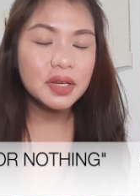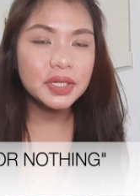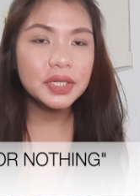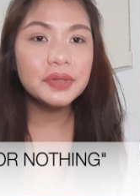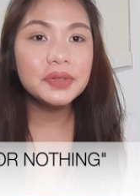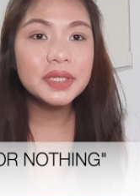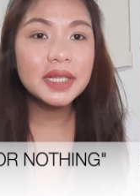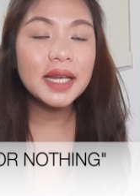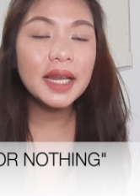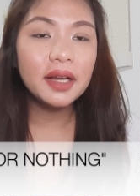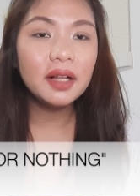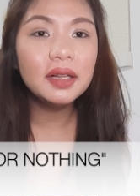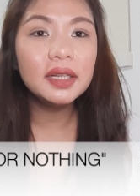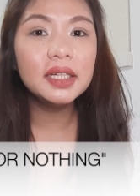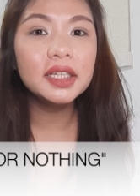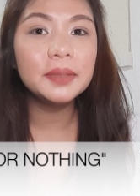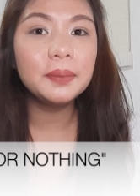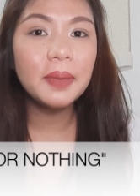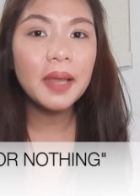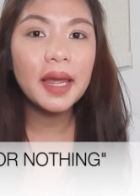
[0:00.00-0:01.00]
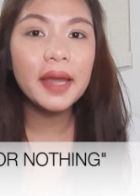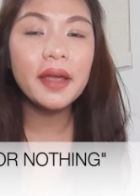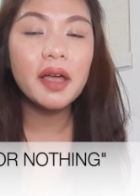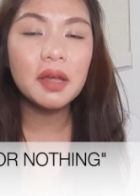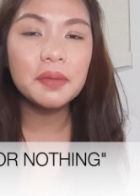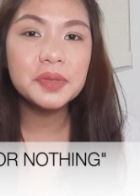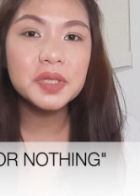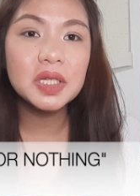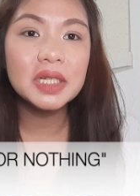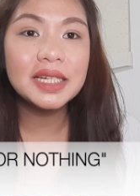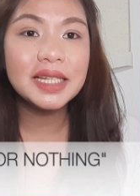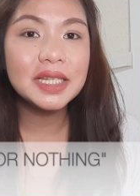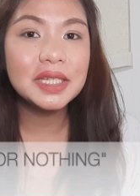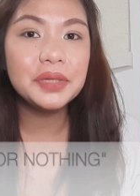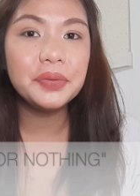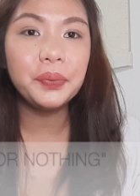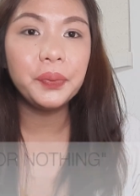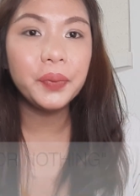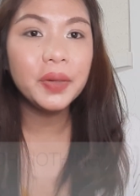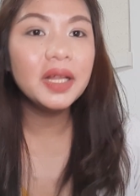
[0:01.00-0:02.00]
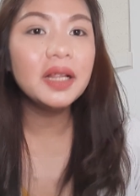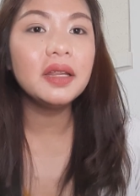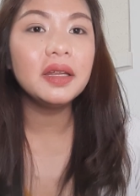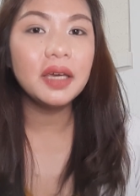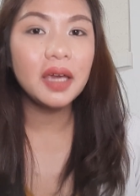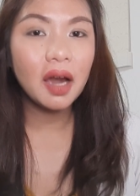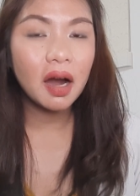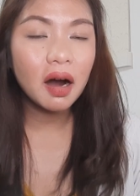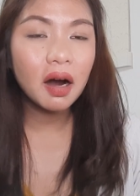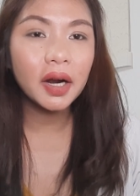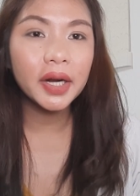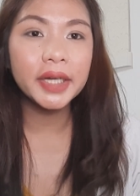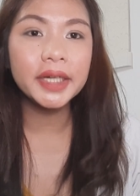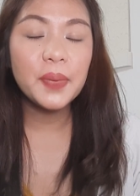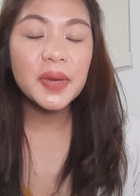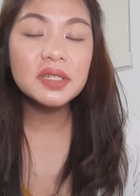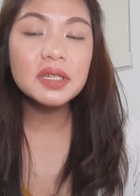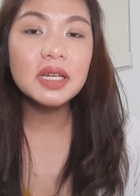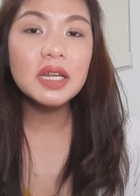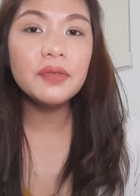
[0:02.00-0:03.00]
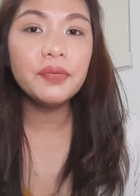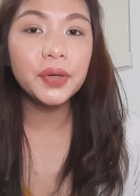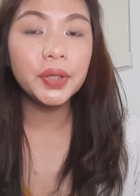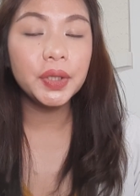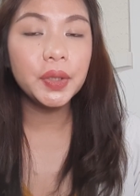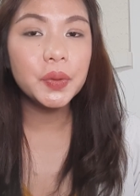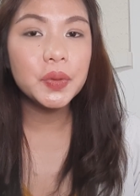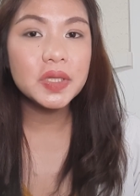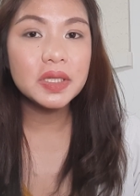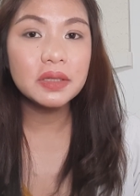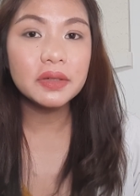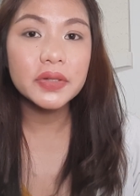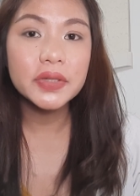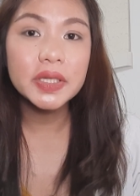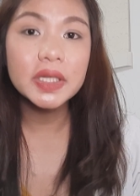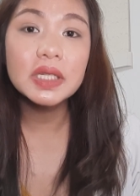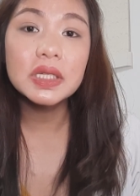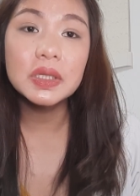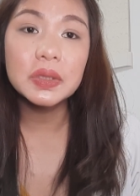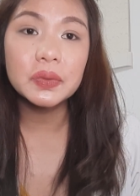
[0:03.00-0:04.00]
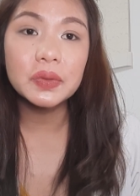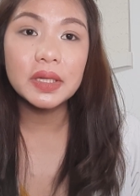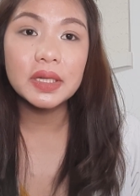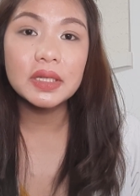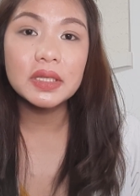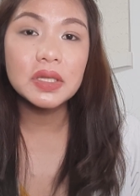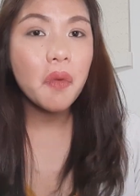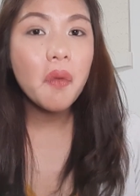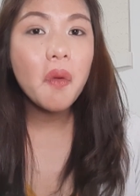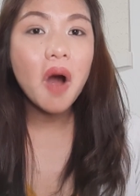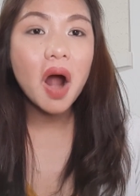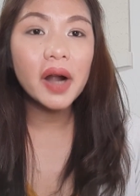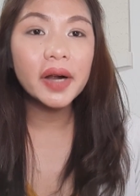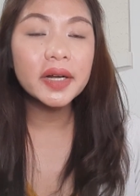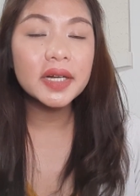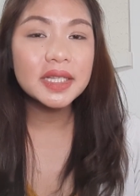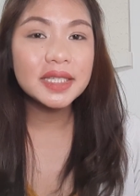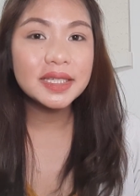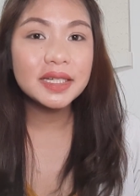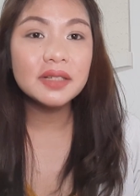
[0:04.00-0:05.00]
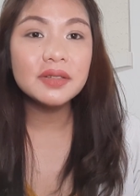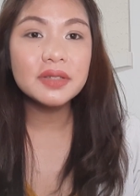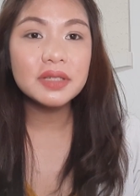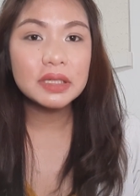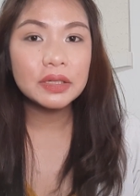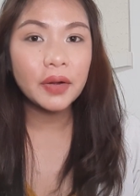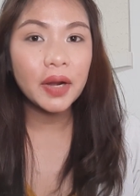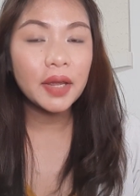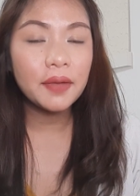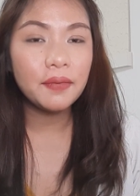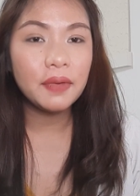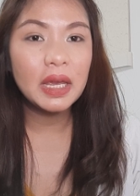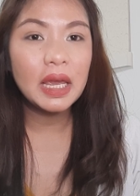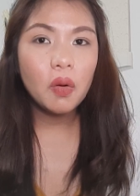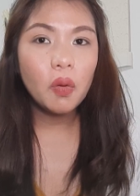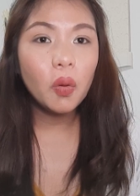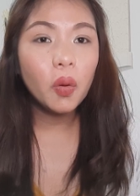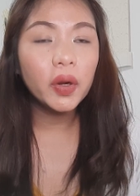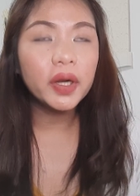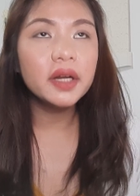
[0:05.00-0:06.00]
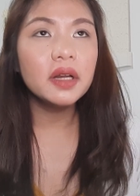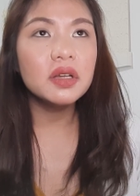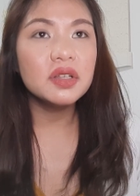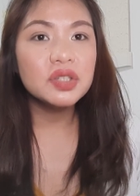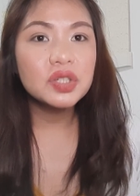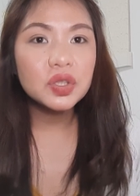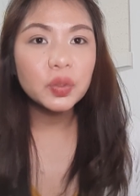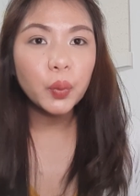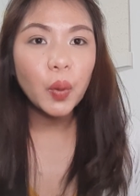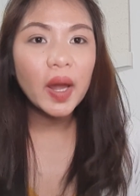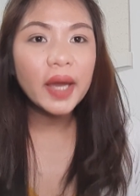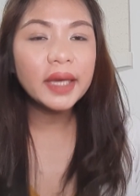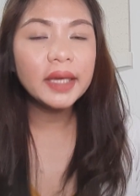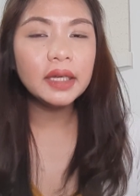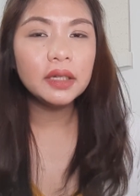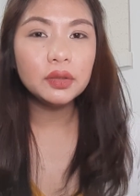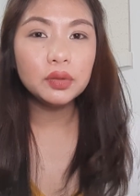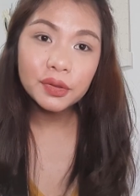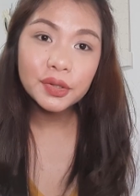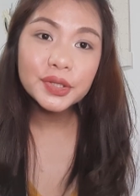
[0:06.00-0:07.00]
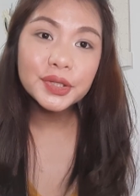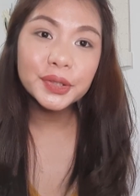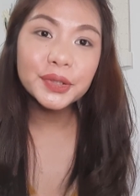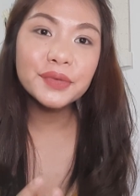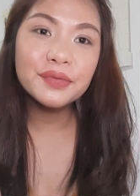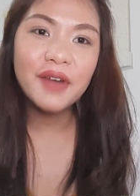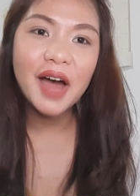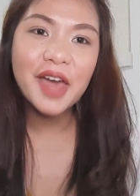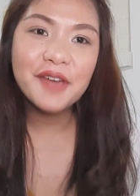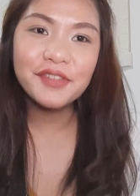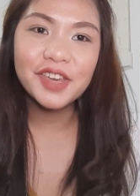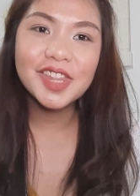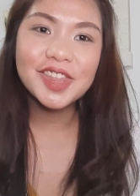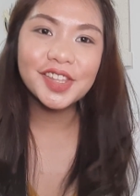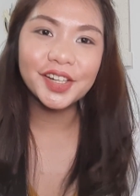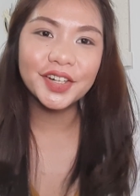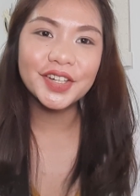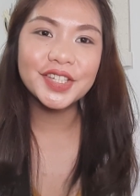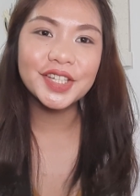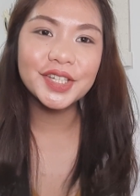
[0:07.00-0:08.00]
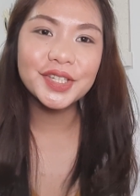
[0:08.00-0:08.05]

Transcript: so select all that apply option is really hard, especially for those nursing students who are still striving or trying to survive in nursing